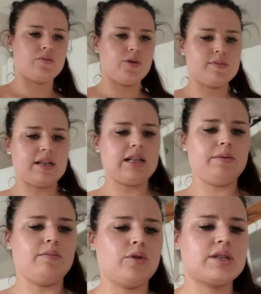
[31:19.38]
The room's a little
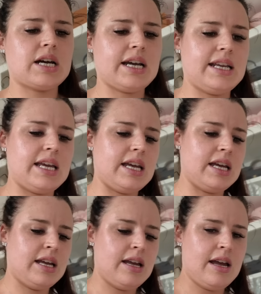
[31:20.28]
bit more tidy
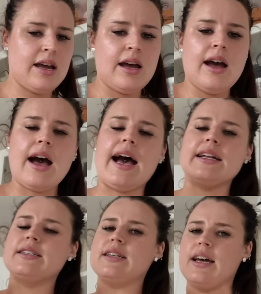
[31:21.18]

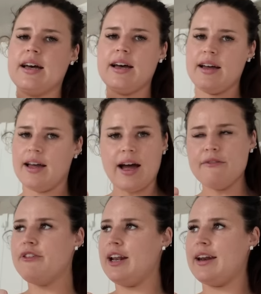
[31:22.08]
and
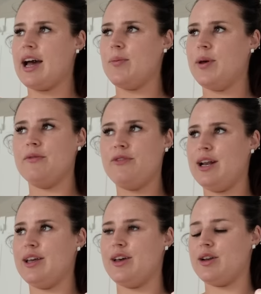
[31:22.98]
I'm feeling happy, I'm
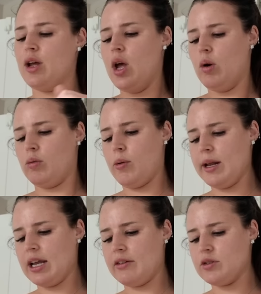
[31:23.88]
feeling good. We're
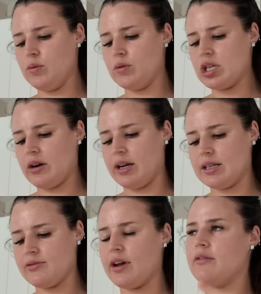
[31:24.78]
probably gonna have to walk Jerry,
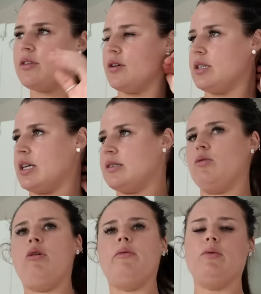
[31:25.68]
it's 5.30, so
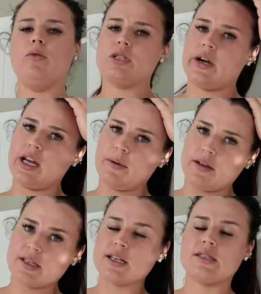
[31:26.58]
we'll probably walk Jerry at
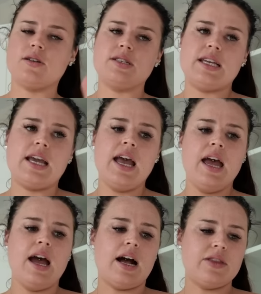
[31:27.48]
about 6.30,
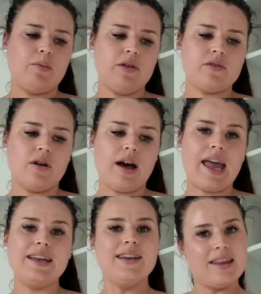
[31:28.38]
and then we've got
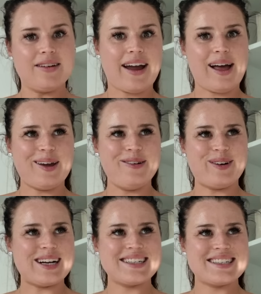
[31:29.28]
another
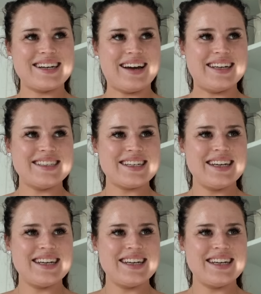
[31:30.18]
HelloFresh tonight.